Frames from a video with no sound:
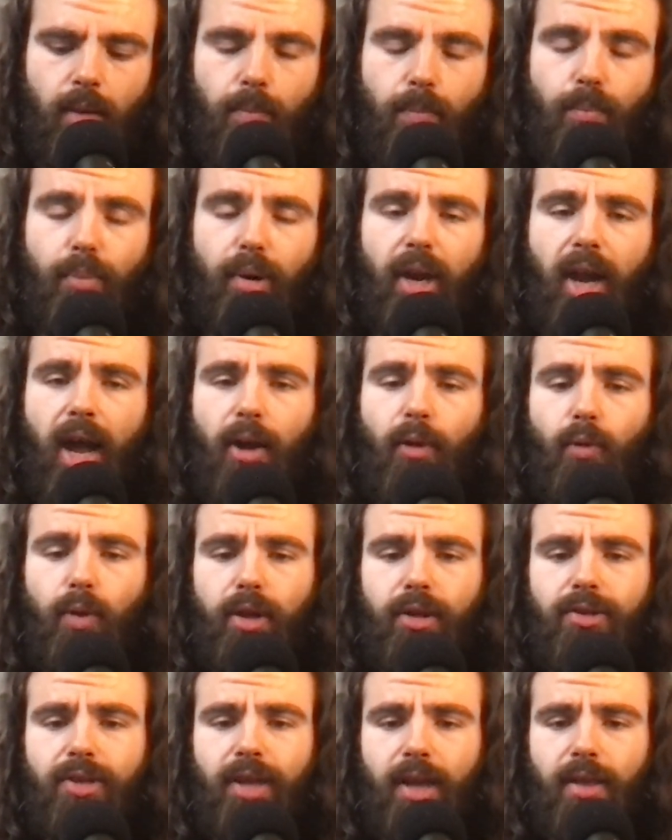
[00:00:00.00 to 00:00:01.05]
But I
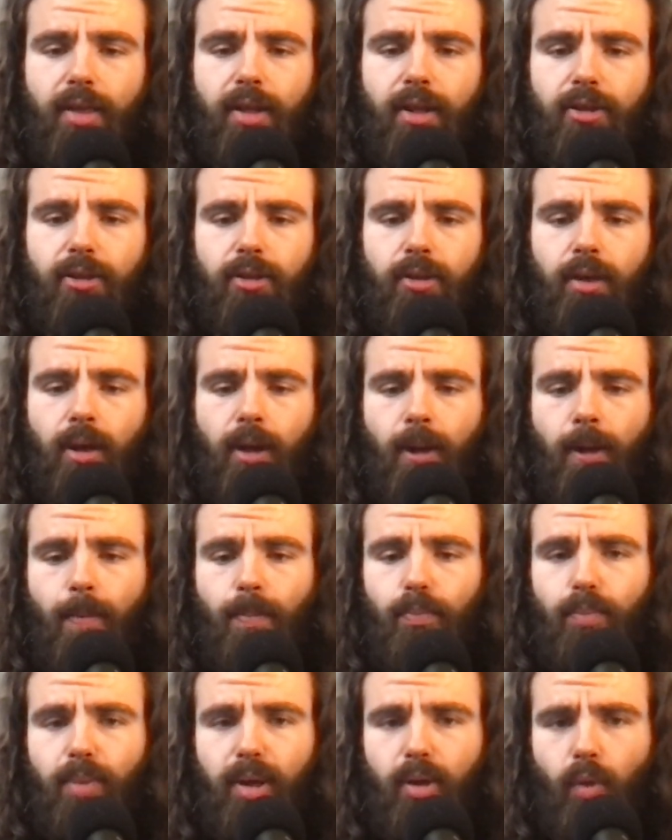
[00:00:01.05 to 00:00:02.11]
will say this
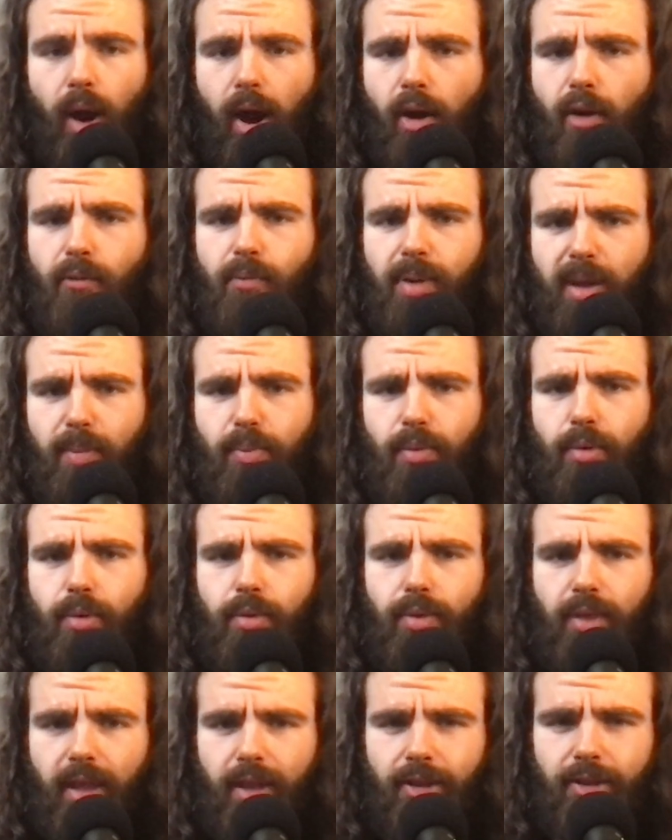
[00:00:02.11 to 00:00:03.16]
beware of people
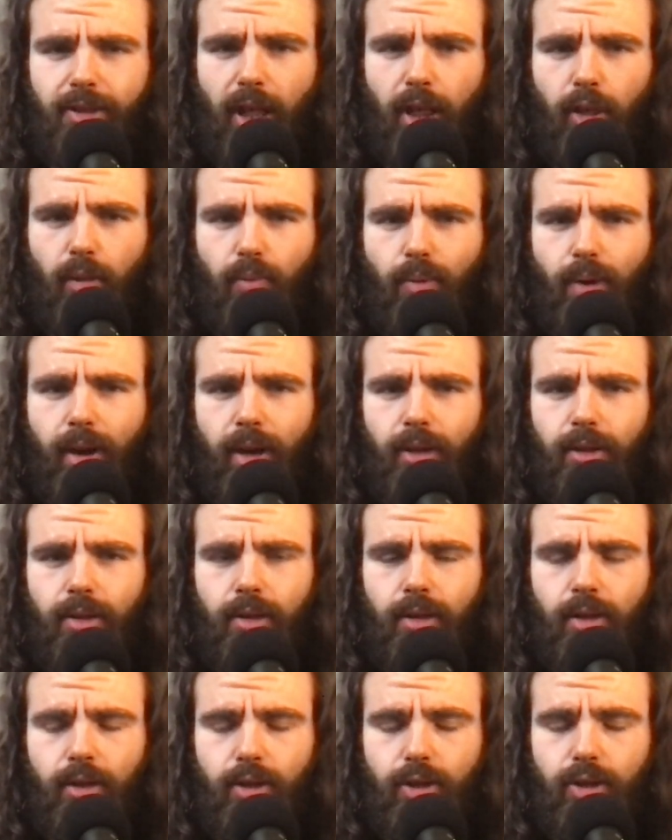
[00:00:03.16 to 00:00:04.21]
that celebrate
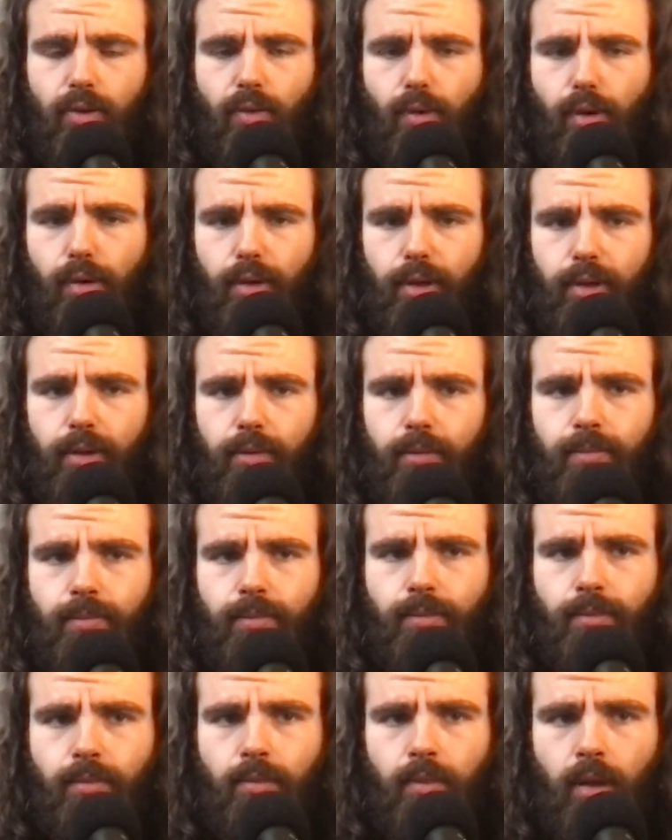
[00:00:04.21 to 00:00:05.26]
too early.
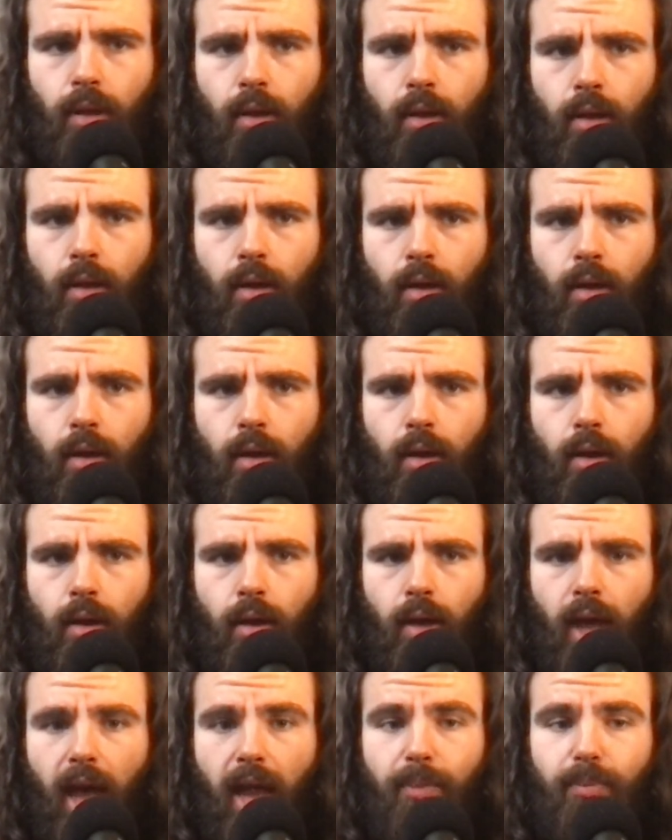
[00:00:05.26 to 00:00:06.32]

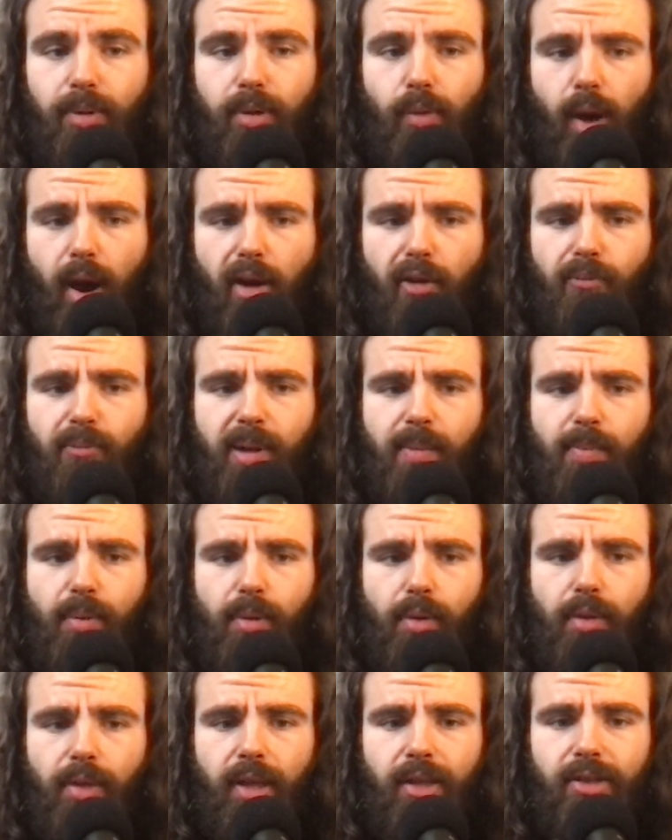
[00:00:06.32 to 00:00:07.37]
And beware of
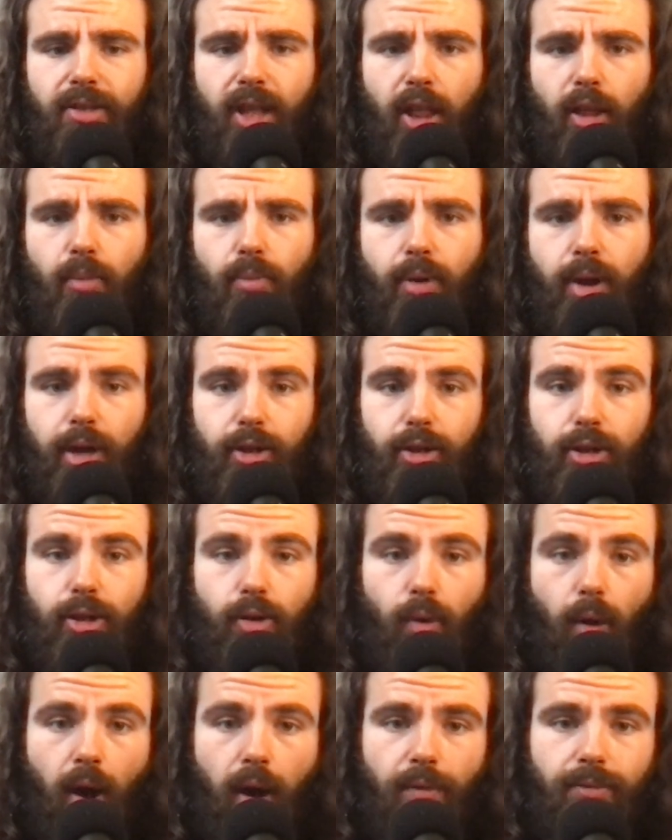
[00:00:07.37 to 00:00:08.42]
people that celebrate
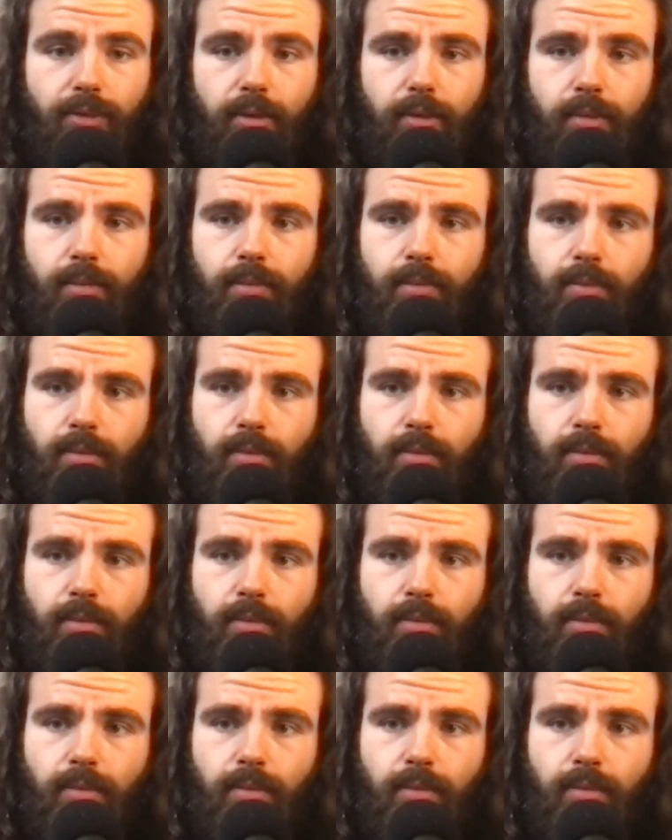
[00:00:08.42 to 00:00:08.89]
too often.